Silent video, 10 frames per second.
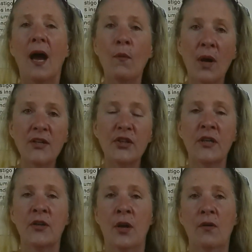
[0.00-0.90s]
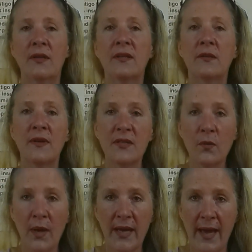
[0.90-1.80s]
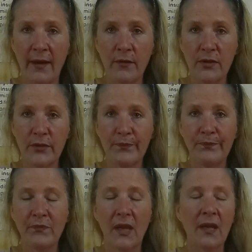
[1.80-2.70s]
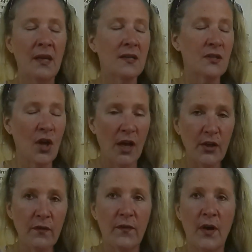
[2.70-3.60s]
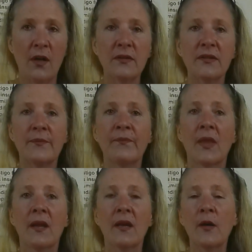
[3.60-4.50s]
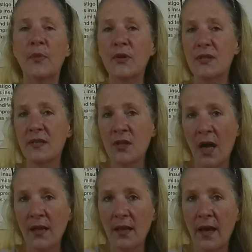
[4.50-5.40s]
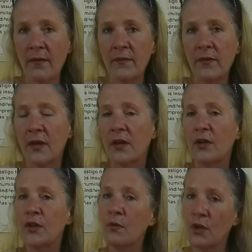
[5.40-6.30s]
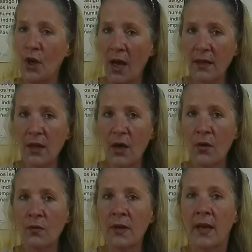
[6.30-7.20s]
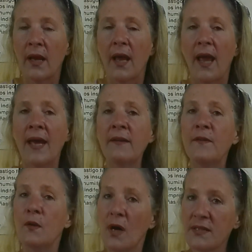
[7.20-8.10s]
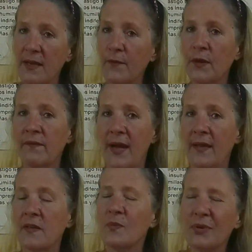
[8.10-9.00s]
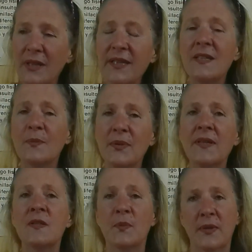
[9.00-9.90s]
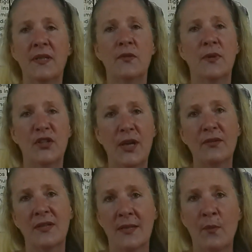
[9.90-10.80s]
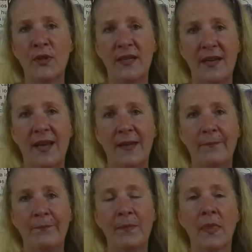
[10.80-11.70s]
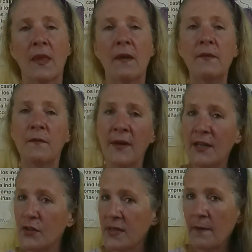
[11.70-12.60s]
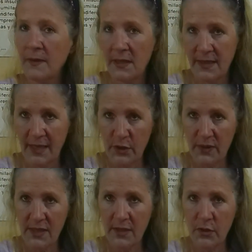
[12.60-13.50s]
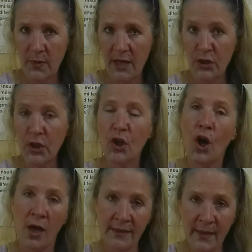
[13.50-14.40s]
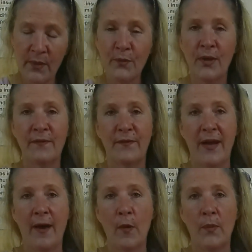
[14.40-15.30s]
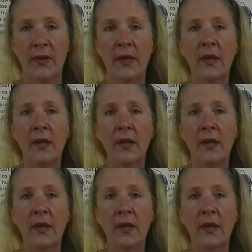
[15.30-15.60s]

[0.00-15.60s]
I want you to know that there is a way out. It is not your fault. Abuse is not love. You are not alone. And if you are suffering violence, please, please, please reach out to someone today. If you find yourself in a dangerous situation, call 911 for help.